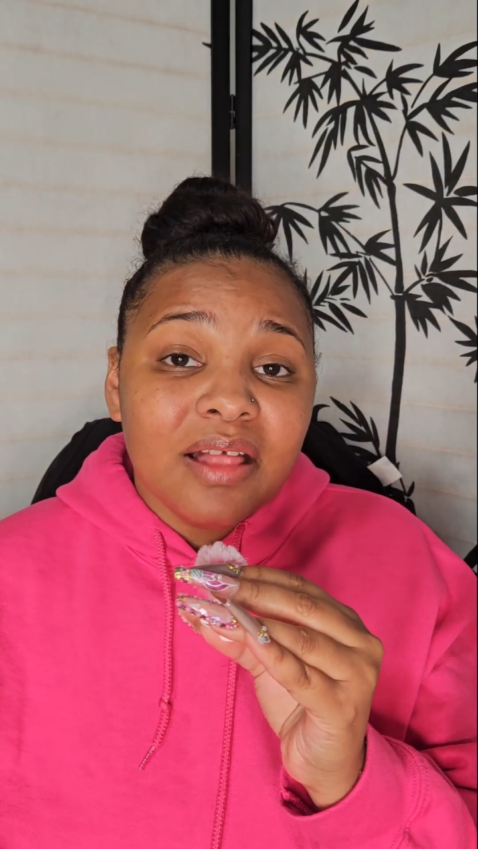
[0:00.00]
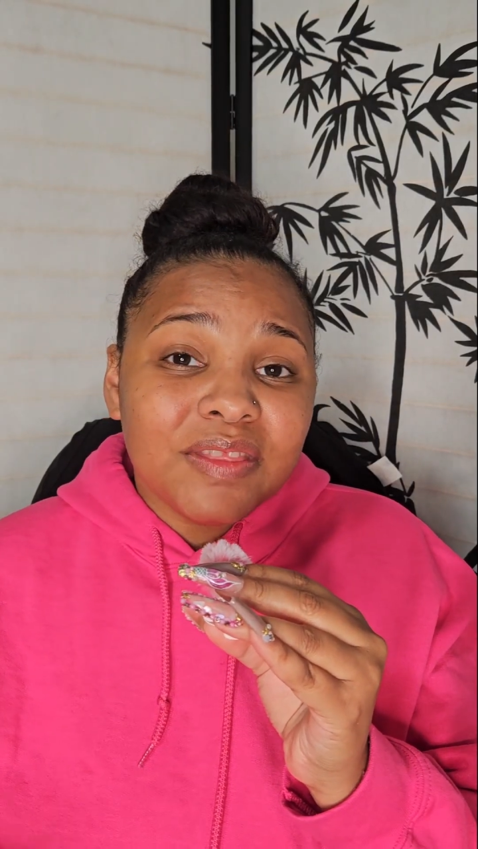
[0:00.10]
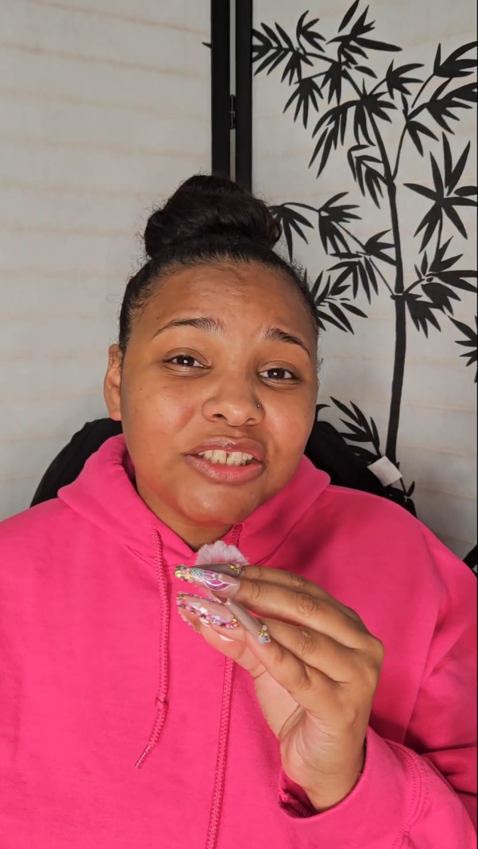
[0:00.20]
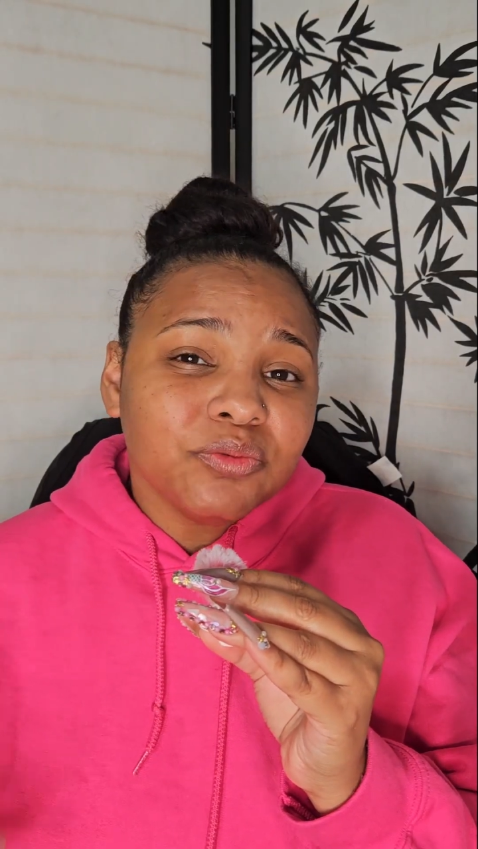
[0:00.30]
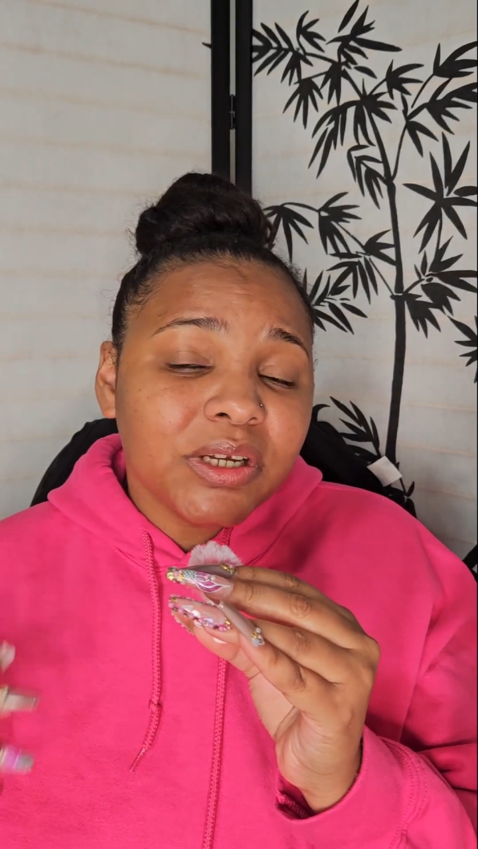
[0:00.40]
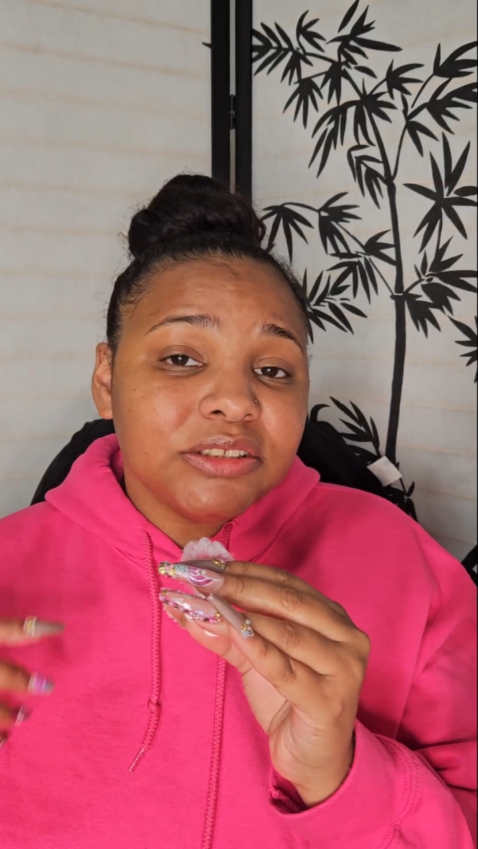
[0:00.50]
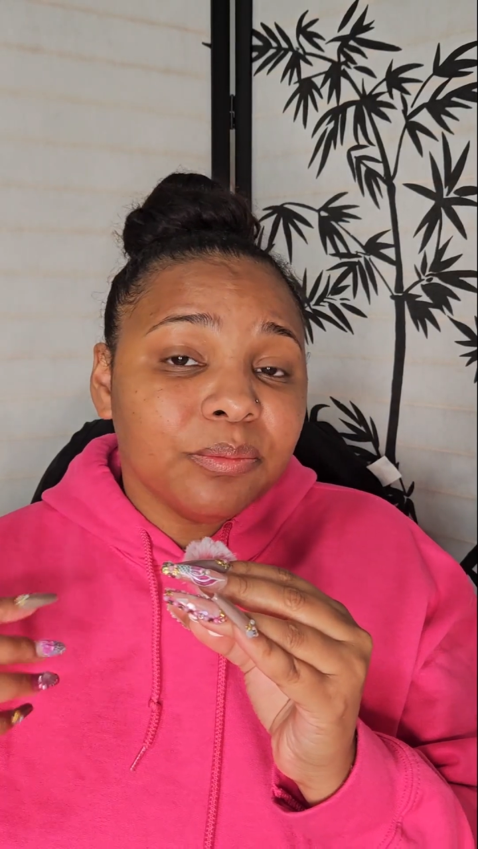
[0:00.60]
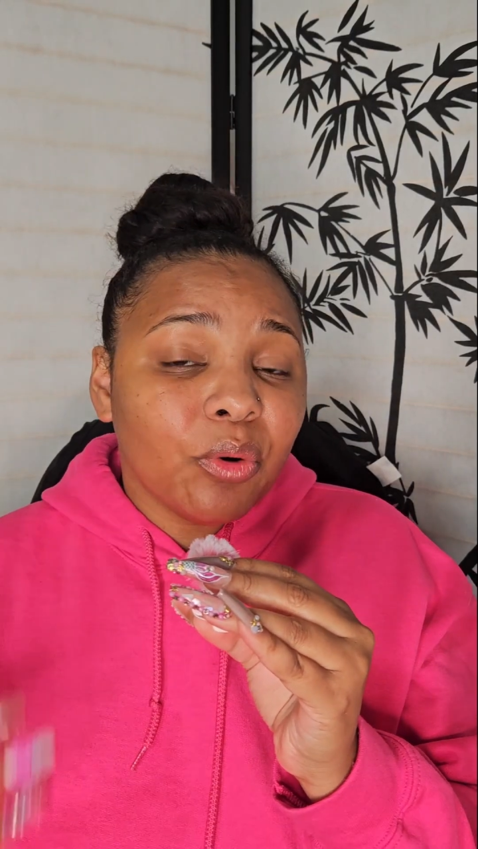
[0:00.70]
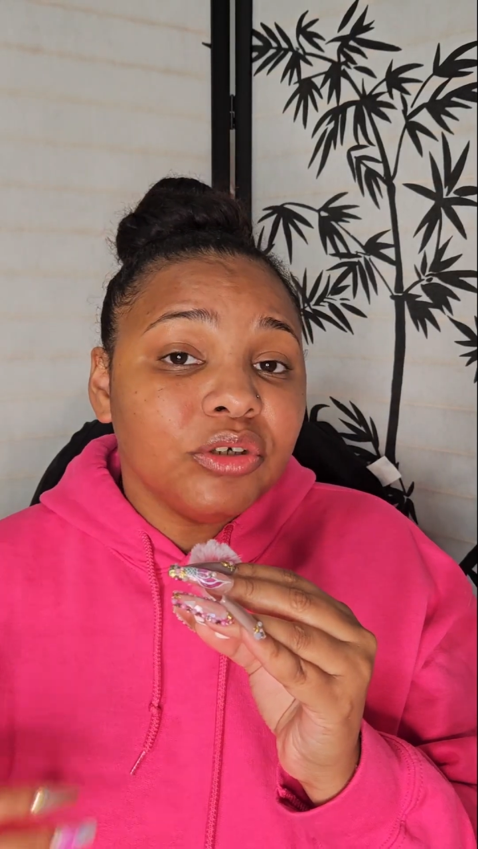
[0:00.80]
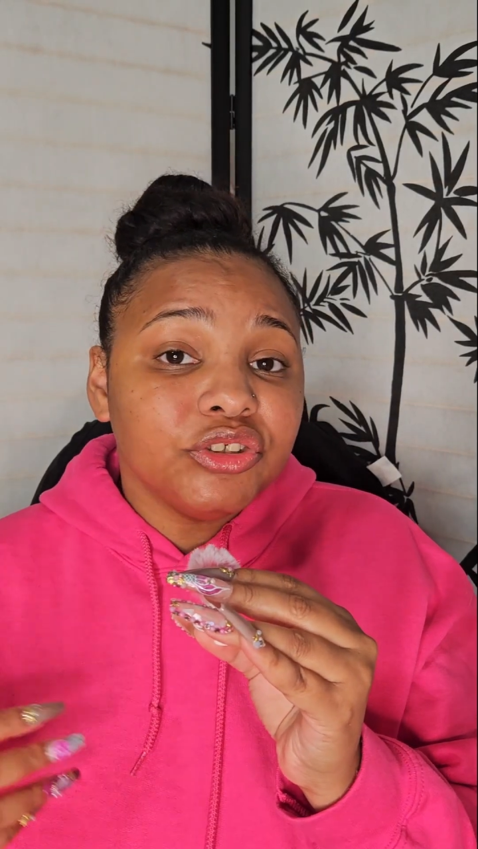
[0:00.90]
That's why it's
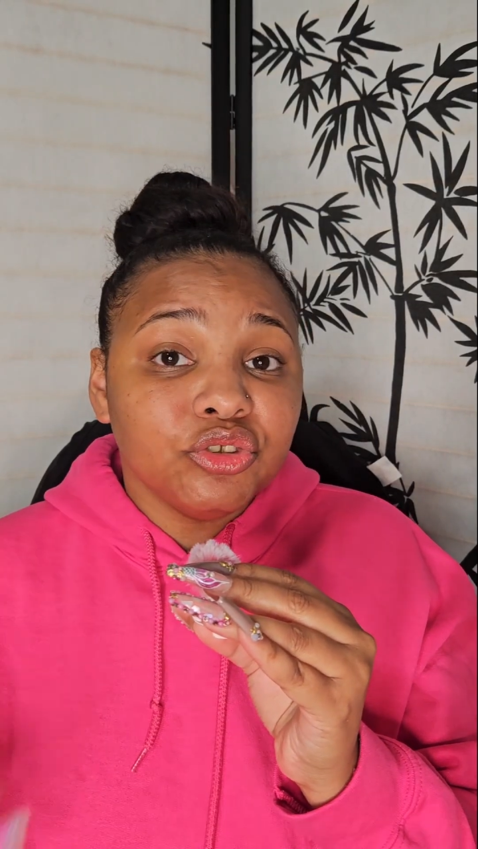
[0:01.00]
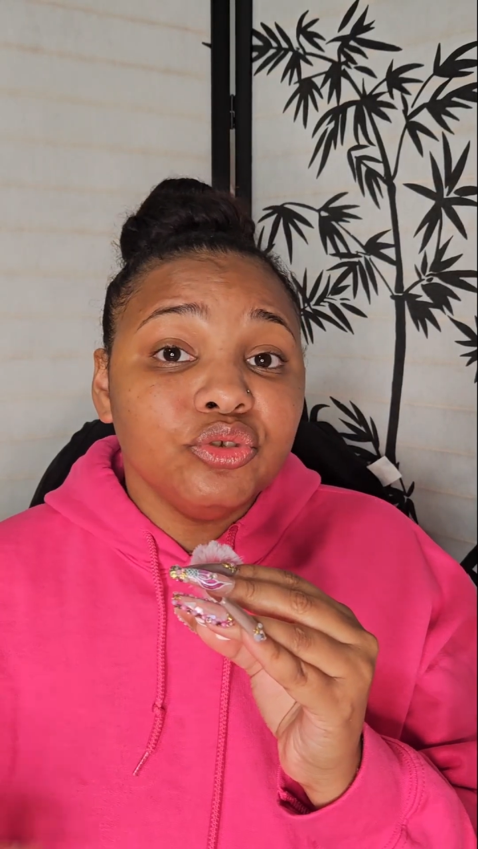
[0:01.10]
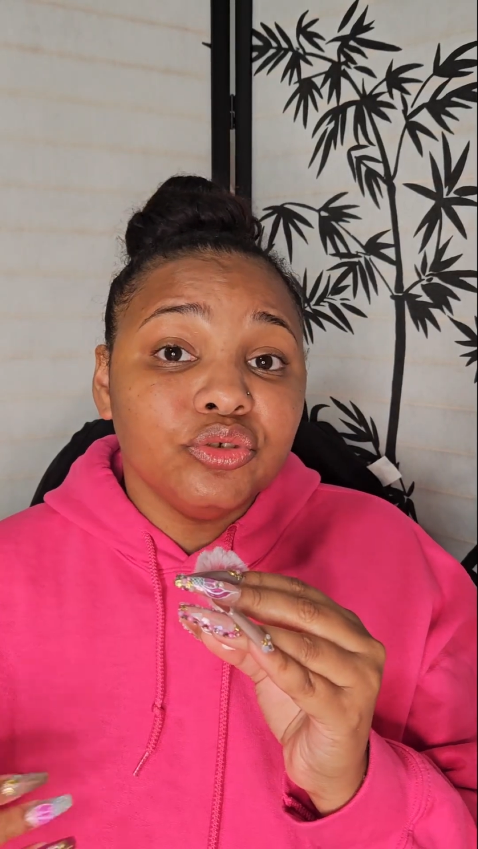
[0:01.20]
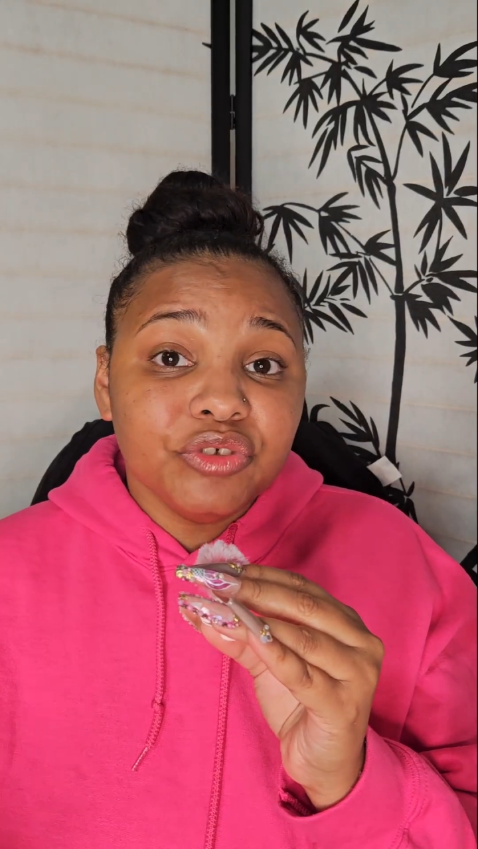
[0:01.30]
important to do your